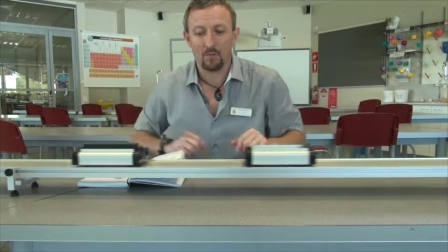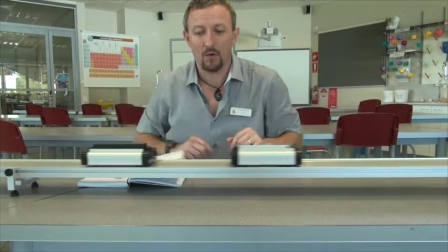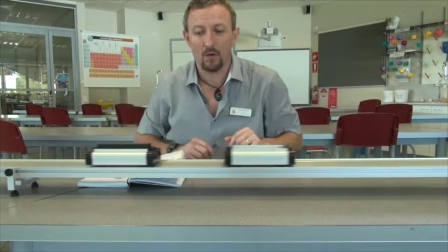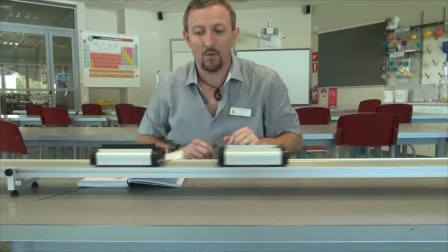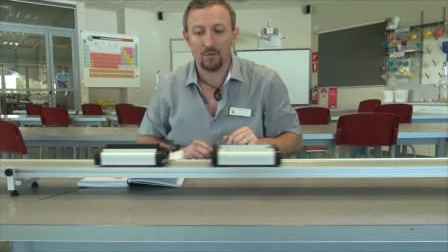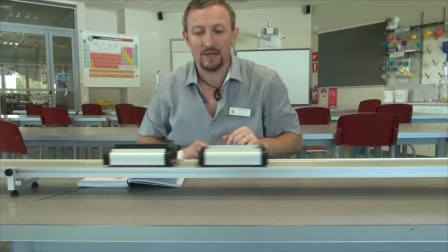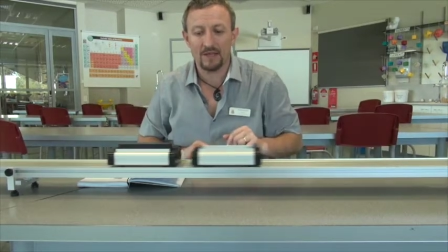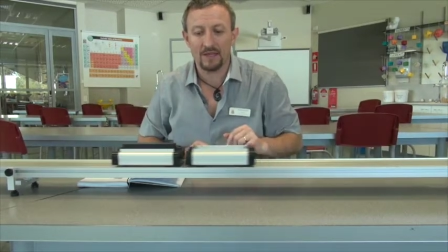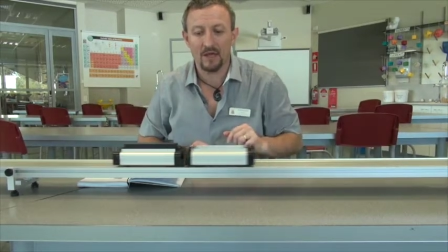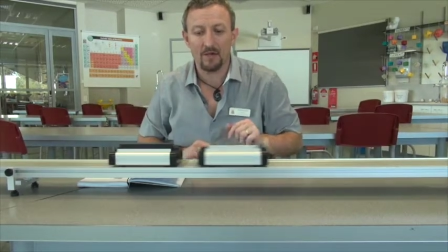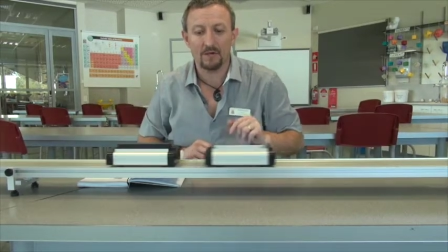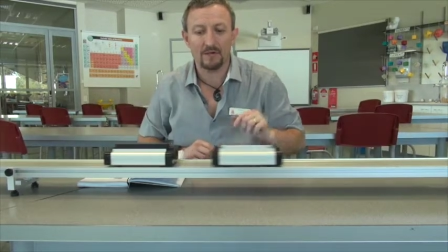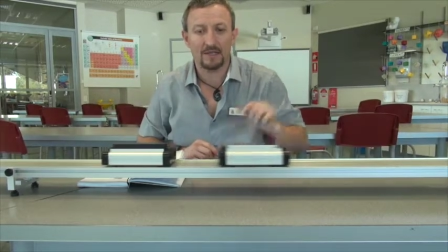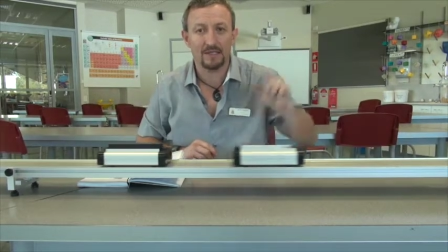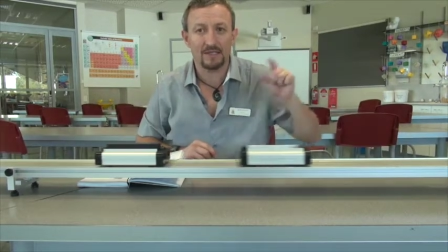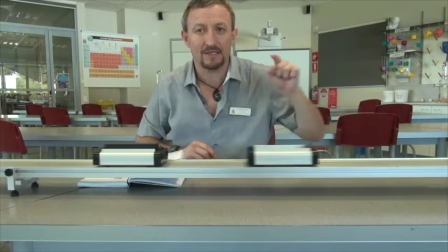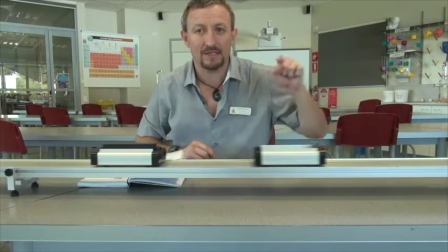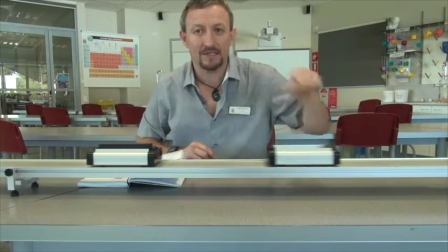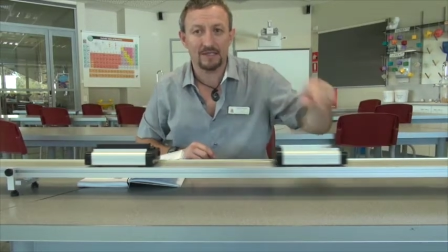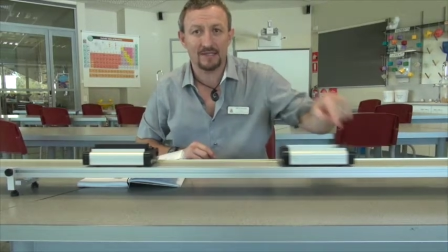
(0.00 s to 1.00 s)
what we
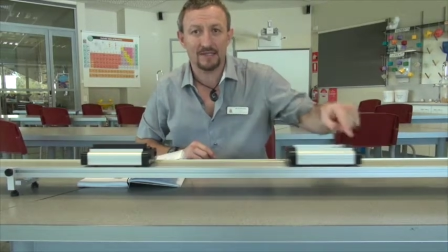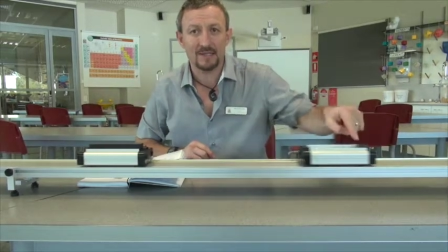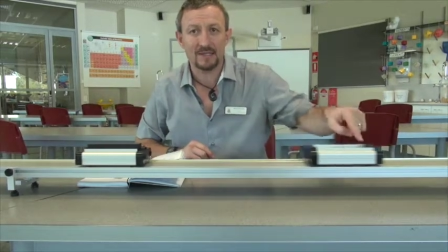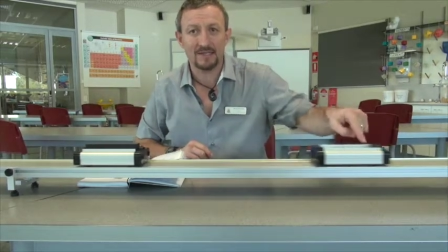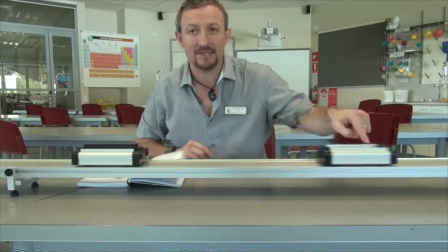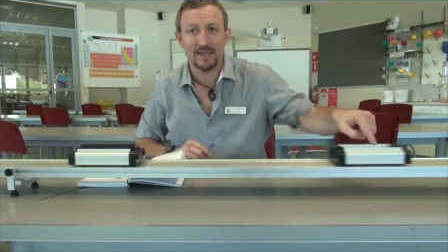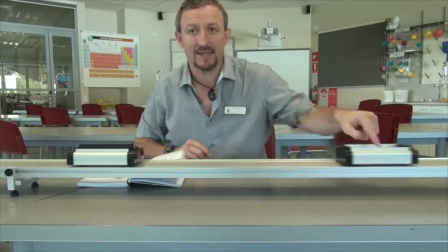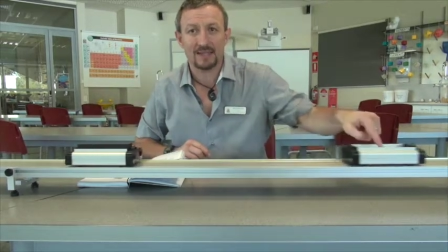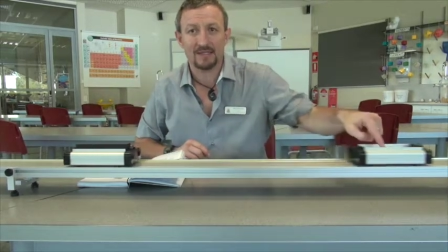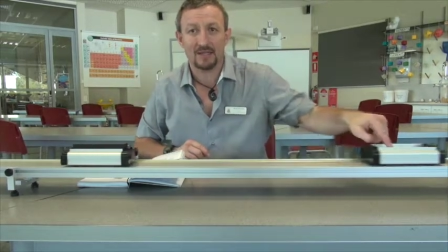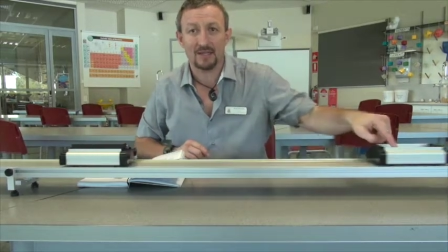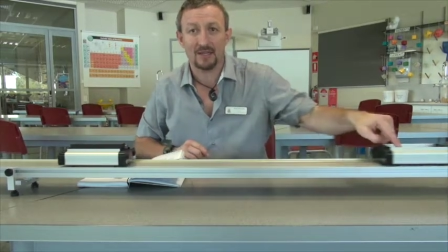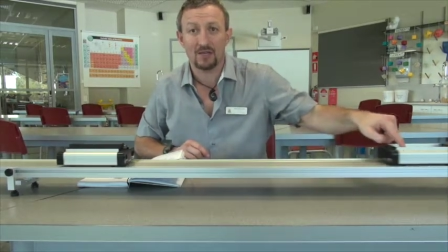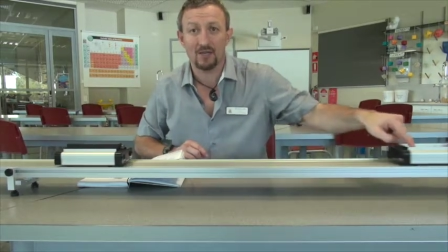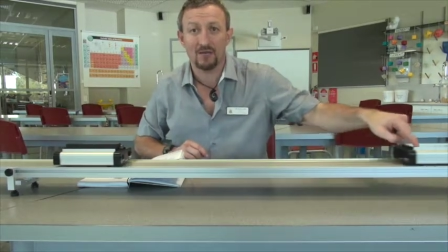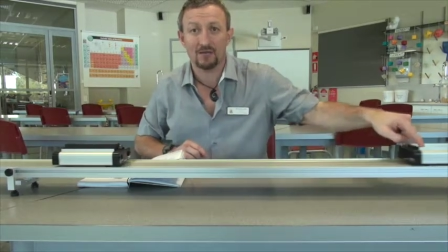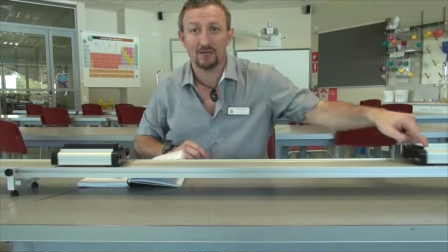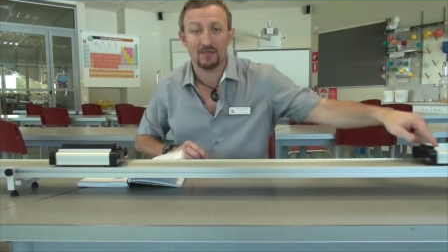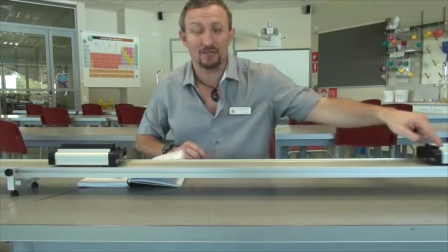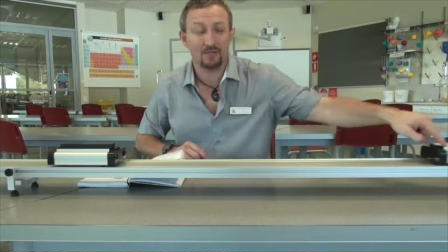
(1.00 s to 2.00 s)
notice is this has a
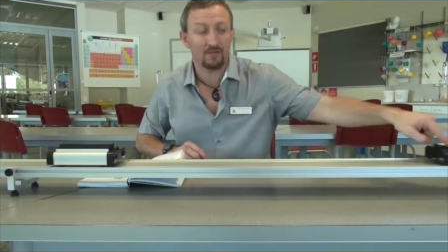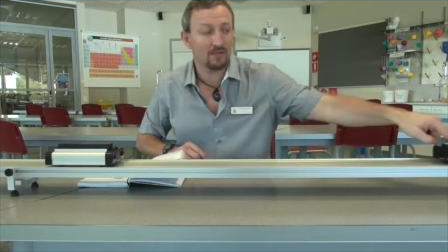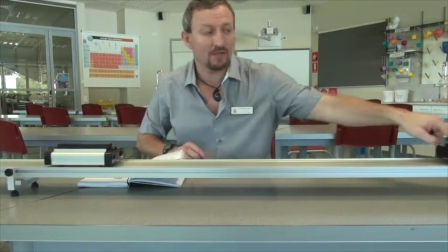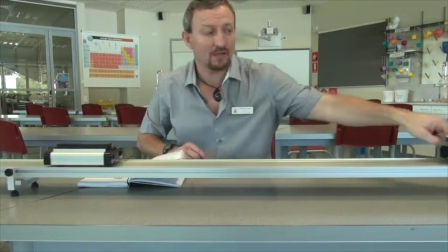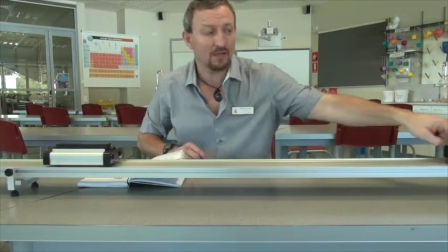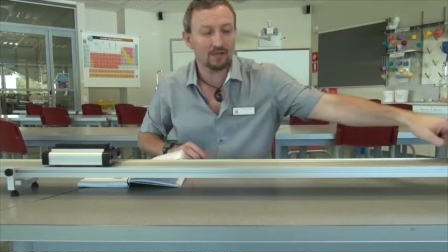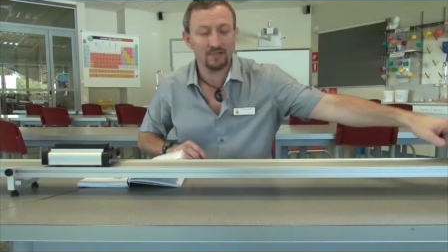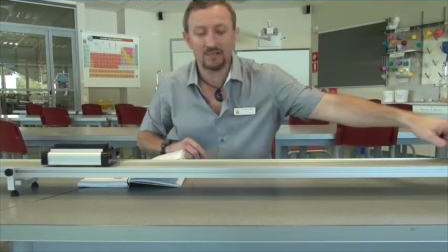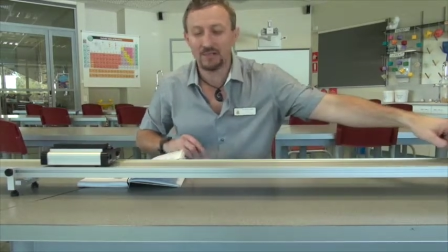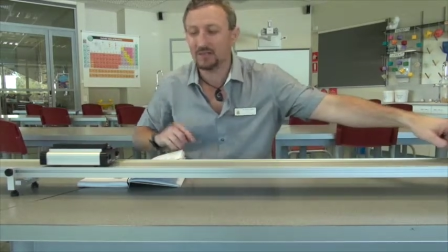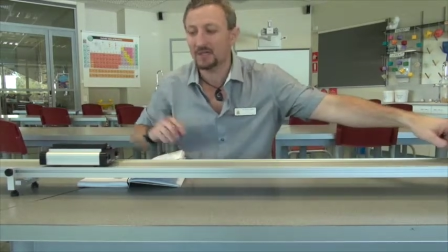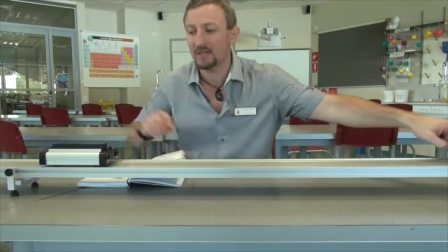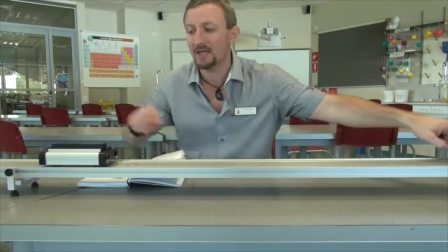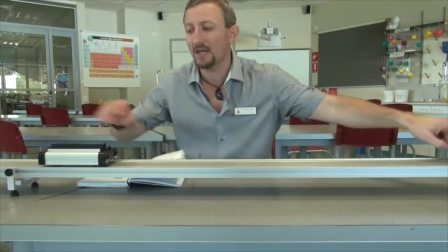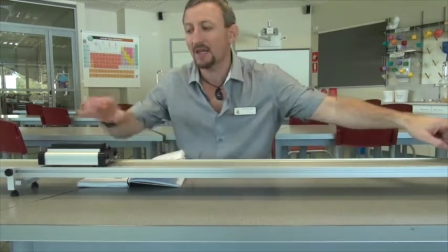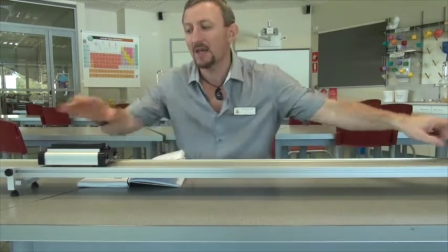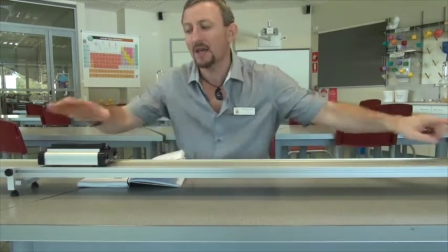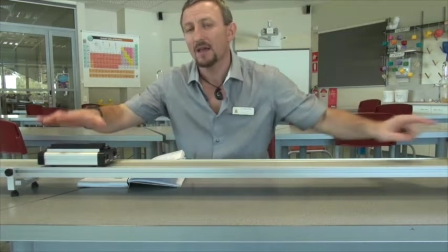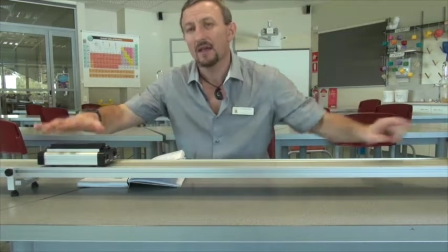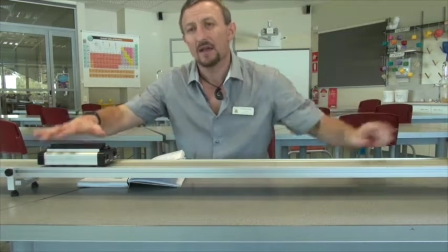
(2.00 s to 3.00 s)
huge
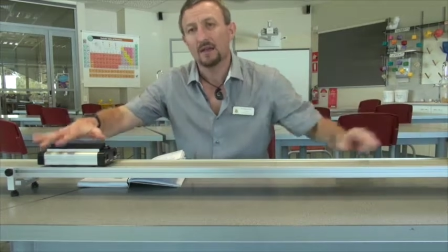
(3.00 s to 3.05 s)
velocity,